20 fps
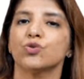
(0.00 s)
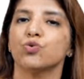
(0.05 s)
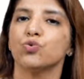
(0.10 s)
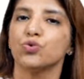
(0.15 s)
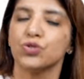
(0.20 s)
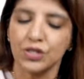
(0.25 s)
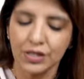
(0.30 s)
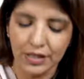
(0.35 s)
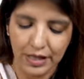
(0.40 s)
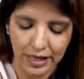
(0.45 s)

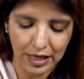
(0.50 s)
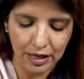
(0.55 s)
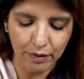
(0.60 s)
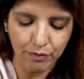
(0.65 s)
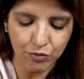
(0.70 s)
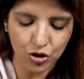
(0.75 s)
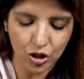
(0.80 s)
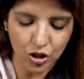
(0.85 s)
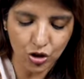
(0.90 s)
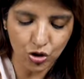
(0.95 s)
whose
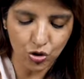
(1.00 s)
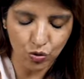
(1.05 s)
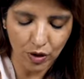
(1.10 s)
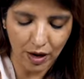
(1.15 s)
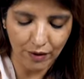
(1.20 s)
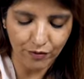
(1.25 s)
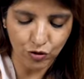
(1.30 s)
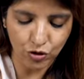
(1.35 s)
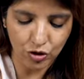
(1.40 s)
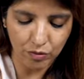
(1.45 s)
name just you
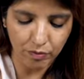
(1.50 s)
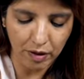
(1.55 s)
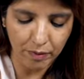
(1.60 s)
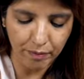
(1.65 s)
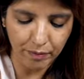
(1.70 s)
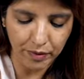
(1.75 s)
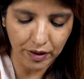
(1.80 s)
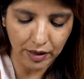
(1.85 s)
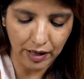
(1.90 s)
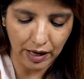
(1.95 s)
have to
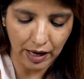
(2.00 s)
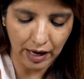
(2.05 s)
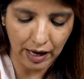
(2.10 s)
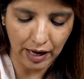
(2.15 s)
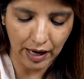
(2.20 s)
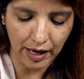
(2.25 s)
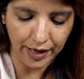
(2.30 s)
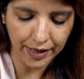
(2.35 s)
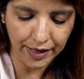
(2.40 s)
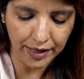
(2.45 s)
remember
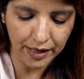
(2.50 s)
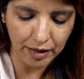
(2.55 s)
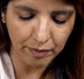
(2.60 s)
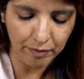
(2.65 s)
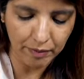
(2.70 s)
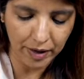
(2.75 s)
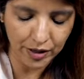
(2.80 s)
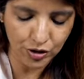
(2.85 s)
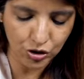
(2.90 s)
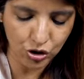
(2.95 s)
are
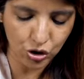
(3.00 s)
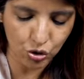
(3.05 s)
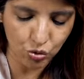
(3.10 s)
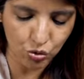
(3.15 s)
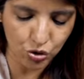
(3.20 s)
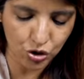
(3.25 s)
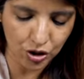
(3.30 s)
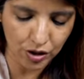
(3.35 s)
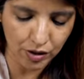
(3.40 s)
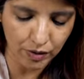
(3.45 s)
Hayman
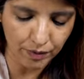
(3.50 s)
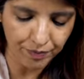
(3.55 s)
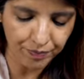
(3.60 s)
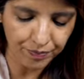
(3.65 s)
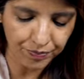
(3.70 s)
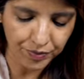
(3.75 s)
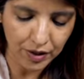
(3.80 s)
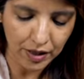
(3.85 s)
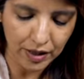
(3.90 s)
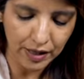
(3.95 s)
suture,
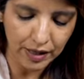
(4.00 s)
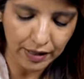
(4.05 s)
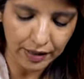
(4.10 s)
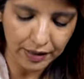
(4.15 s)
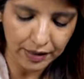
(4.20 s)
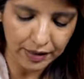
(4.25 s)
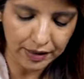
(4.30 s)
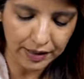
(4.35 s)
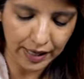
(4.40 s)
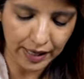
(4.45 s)

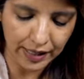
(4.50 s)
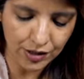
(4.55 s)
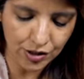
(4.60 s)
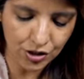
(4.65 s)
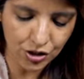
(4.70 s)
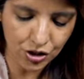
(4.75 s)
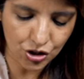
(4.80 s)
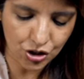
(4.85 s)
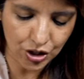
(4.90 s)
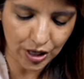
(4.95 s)

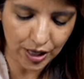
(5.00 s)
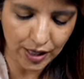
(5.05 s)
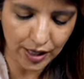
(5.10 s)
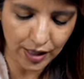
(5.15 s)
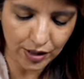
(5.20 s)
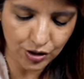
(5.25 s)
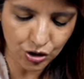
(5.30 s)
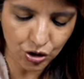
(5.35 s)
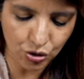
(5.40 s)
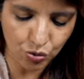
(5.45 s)

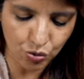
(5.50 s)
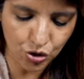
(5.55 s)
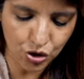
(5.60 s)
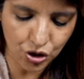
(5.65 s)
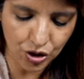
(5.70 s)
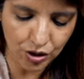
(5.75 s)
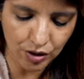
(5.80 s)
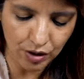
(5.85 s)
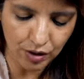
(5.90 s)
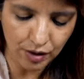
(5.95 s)
Gunasheela
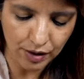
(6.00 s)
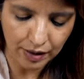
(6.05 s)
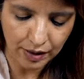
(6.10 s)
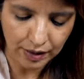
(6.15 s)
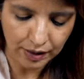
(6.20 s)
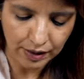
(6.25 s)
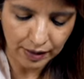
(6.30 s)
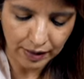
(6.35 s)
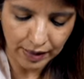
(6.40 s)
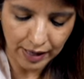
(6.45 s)
suture
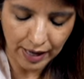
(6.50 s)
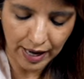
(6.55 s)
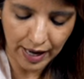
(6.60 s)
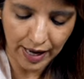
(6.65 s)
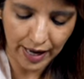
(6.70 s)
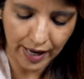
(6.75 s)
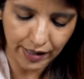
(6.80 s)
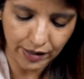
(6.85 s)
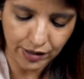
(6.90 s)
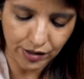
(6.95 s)

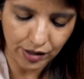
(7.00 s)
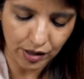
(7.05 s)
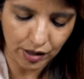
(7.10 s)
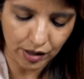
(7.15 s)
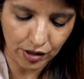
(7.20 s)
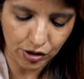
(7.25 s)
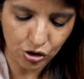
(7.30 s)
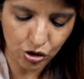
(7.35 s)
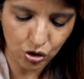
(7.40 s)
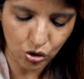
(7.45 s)
and
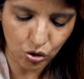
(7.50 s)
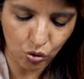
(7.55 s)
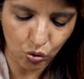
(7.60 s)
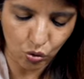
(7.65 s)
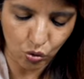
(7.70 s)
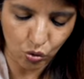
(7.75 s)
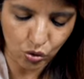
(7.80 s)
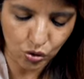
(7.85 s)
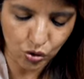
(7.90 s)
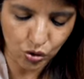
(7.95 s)
a
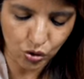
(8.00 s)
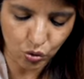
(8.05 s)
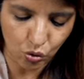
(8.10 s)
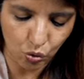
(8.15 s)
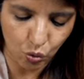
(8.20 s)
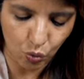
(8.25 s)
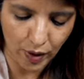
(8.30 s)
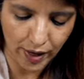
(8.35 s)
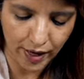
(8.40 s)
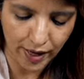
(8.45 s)
Cho
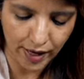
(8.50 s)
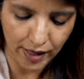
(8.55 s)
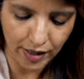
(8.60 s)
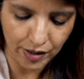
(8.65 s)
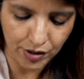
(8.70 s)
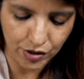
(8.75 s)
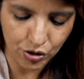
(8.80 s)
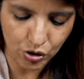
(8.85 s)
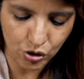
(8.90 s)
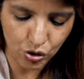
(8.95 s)

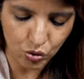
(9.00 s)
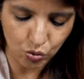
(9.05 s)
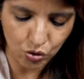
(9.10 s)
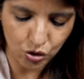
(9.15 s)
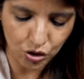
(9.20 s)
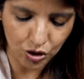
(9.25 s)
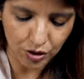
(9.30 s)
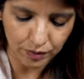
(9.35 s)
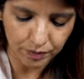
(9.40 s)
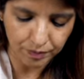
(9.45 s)
square
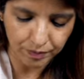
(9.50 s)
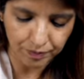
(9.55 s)
suture